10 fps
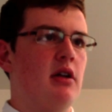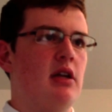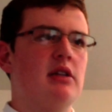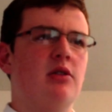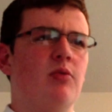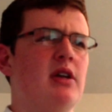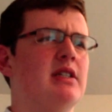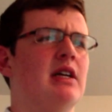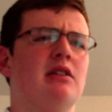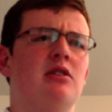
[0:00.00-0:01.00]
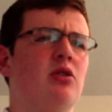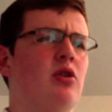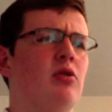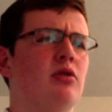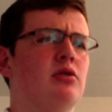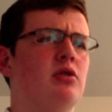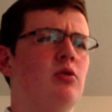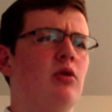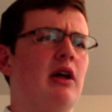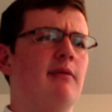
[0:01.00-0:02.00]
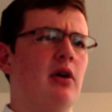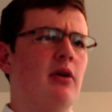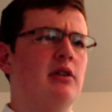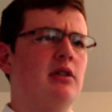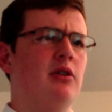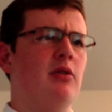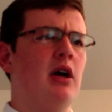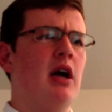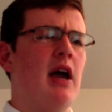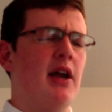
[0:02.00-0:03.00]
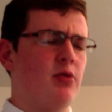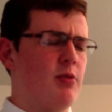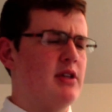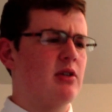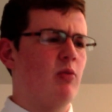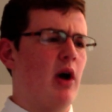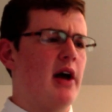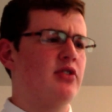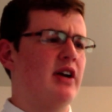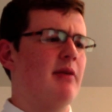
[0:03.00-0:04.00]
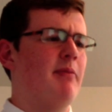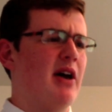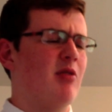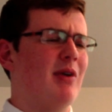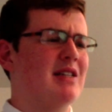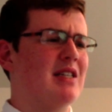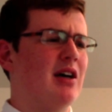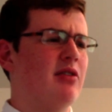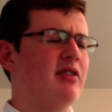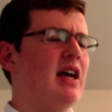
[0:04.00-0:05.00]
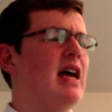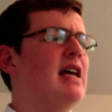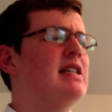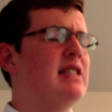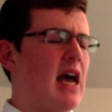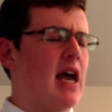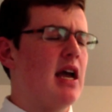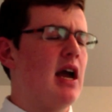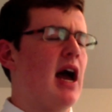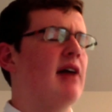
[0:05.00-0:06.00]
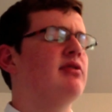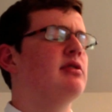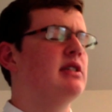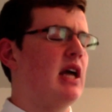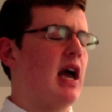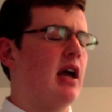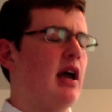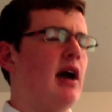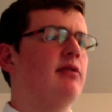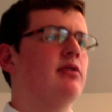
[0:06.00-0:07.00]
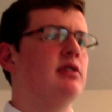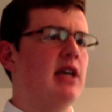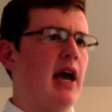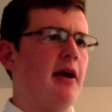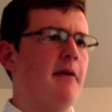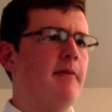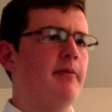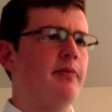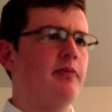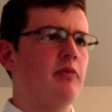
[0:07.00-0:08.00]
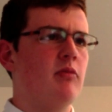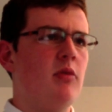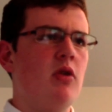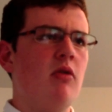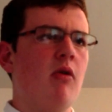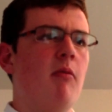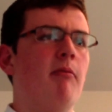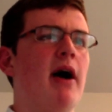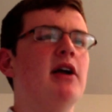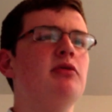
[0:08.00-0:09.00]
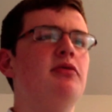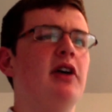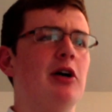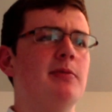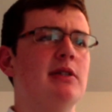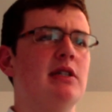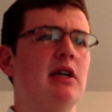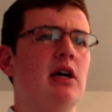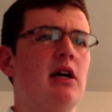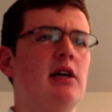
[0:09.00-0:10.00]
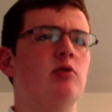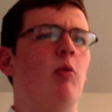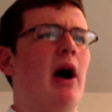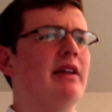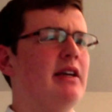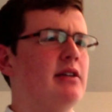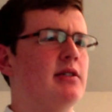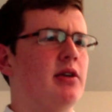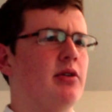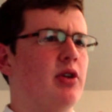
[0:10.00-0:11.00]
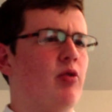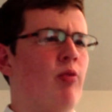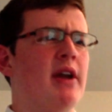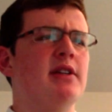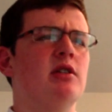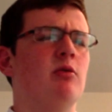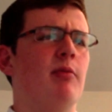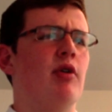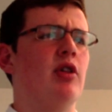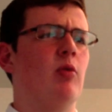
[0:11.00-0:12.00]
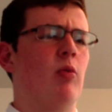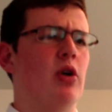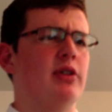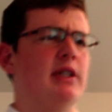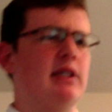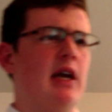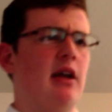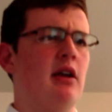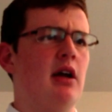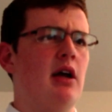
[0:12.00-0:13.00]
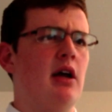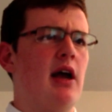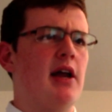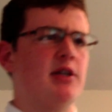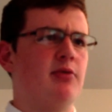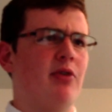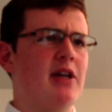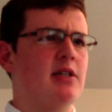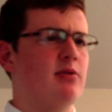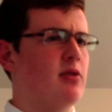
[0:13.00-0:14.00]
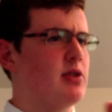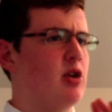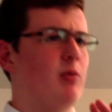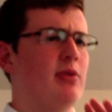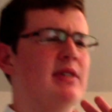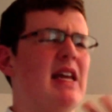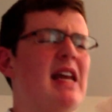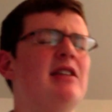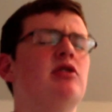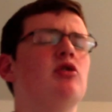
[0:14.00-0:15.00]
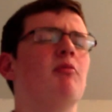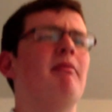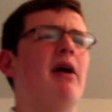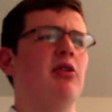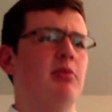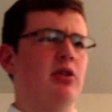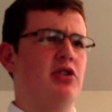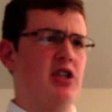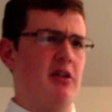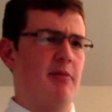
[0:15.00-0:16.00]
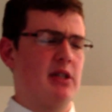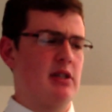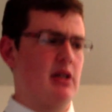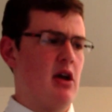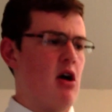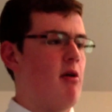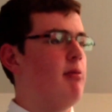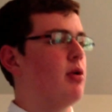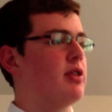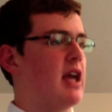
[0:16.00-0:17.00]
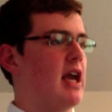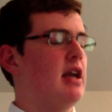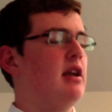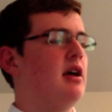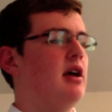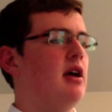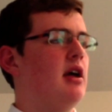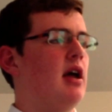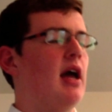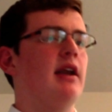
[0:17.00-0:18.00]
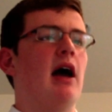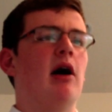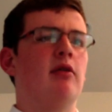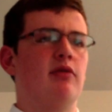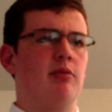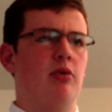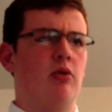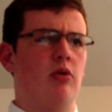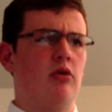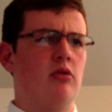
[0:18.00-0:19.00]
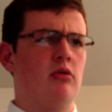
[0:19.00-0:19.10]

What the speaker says: He's the reason I still go to the school I'm going to, and the reason why I try to better myself day after day after day. Michael Phelps is widely considered the greatest swimmer in the world to date, and is praised for his almost insurmountable achievements, both in and out of the pool.